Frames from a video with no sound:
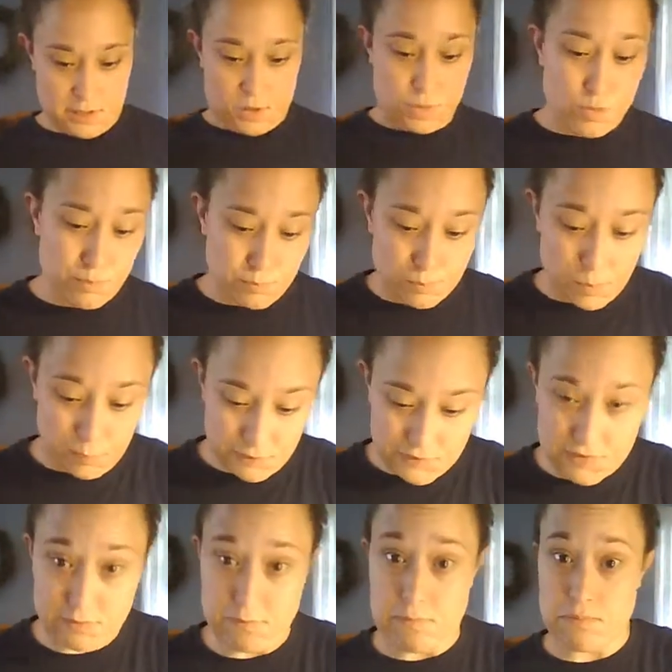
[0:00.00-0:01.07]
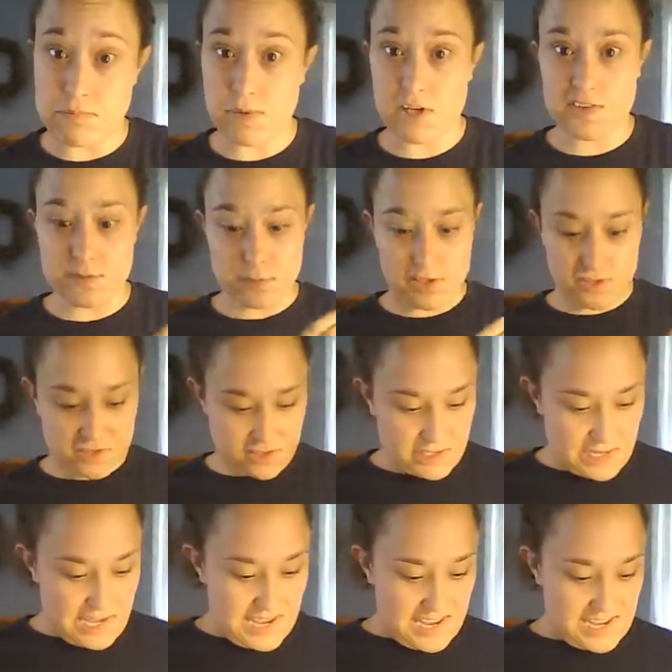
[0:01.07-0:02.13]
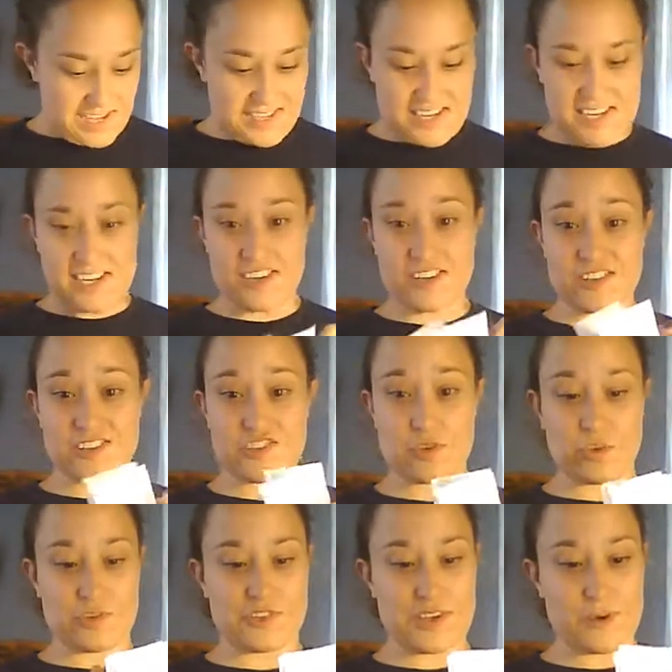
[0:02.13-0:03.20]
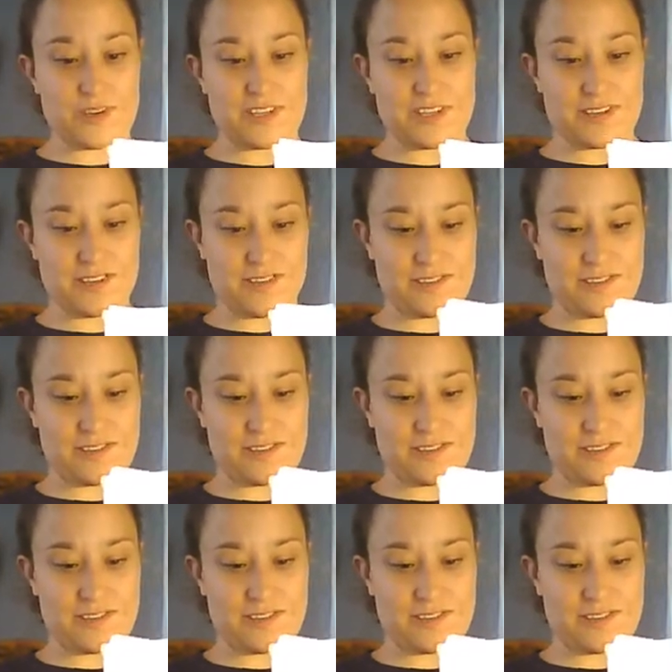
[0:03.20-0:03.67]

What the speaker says: Oops, not too much. And here's Jules going in.